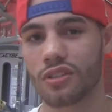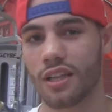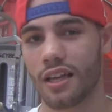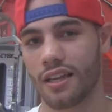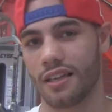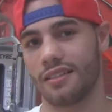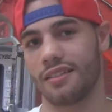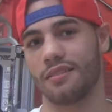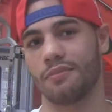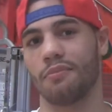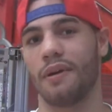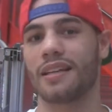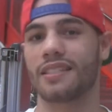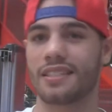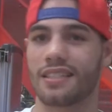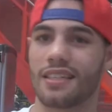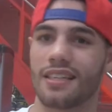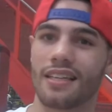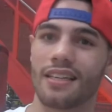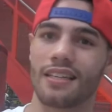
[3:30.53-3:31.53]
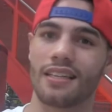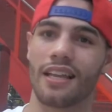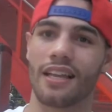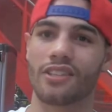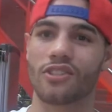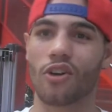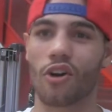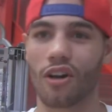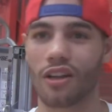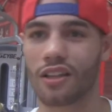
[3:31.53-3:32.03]
like Mexican, they
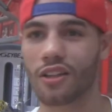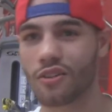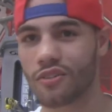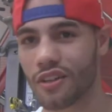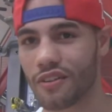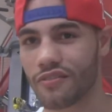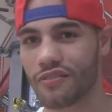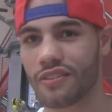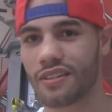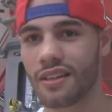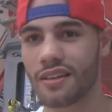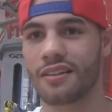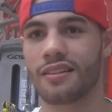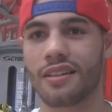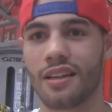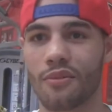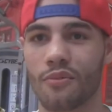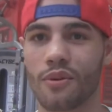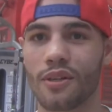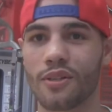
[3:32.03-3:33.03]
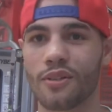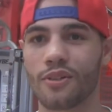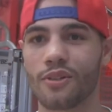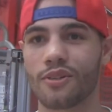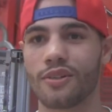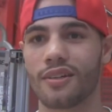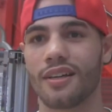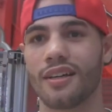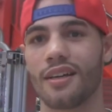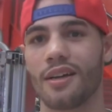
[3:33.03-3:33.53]
talk a little different than we do,
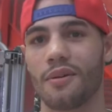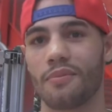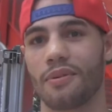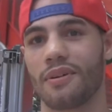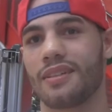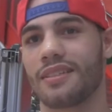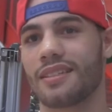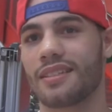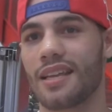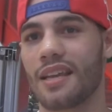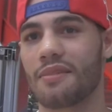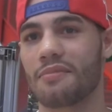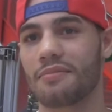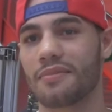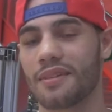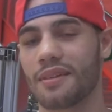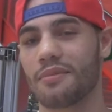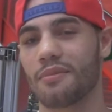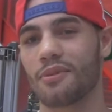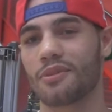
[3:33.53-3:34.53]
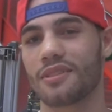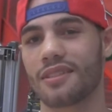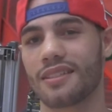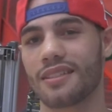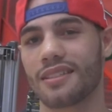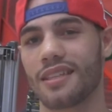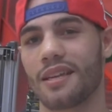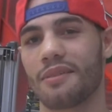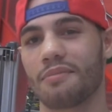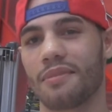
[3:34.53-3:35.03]
but it's the same. Mostly the
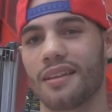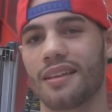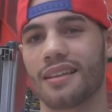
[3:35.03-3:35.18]
same.